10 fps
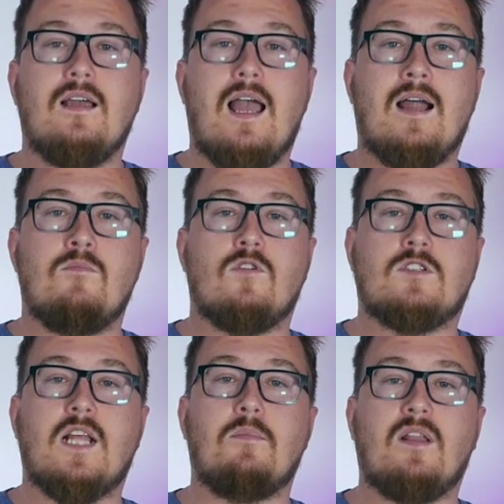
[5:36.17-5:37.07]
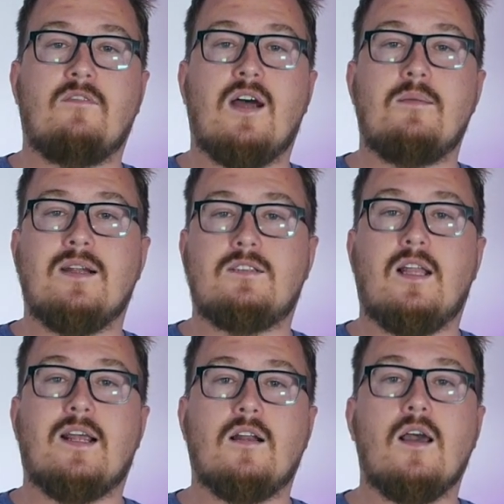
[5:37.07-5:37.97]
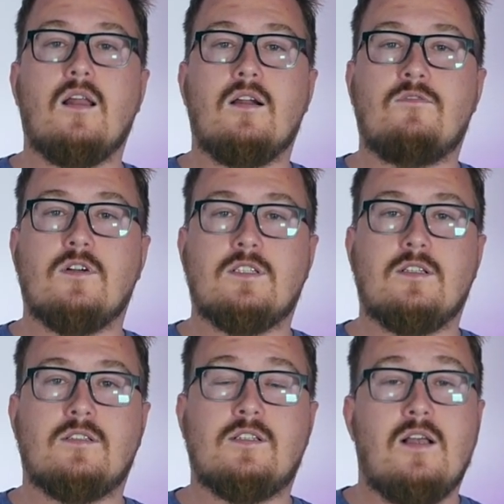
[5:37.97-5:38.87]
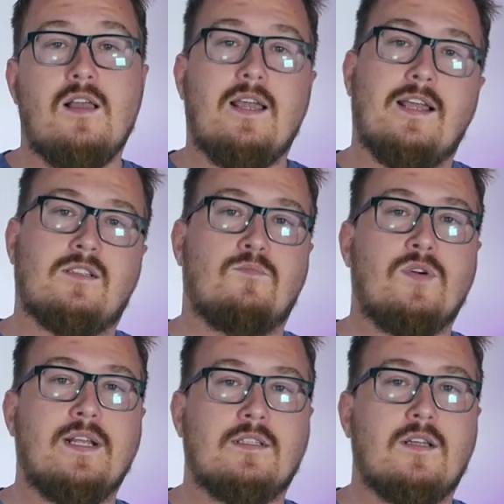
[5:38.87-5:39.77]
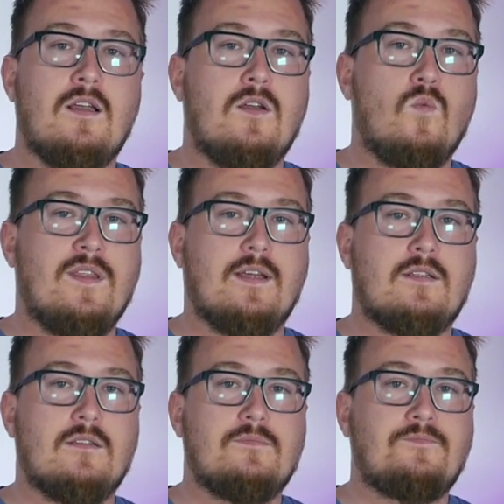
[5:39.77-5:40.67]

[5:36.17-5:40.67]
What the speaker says: and more stable environments like nylon, for instance, is a breeze with it.